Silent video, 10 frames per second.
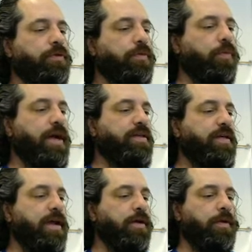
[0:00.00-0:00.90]

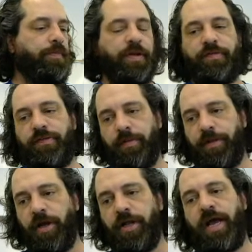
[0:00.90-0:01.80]
rectangle, and
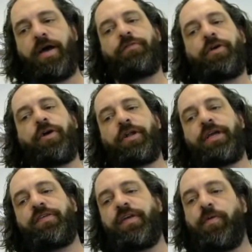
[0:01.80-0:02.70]
simply all I have
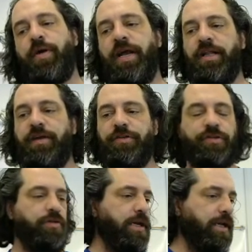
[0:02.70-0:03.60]
currently is that when I leave a
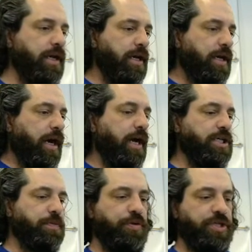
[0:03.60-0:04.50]
screen, I
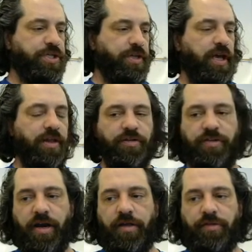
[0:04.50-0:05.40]
just push to the other
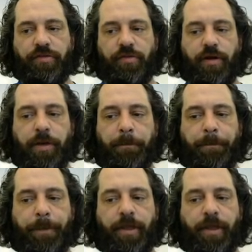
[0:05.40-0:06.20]
side of the screen.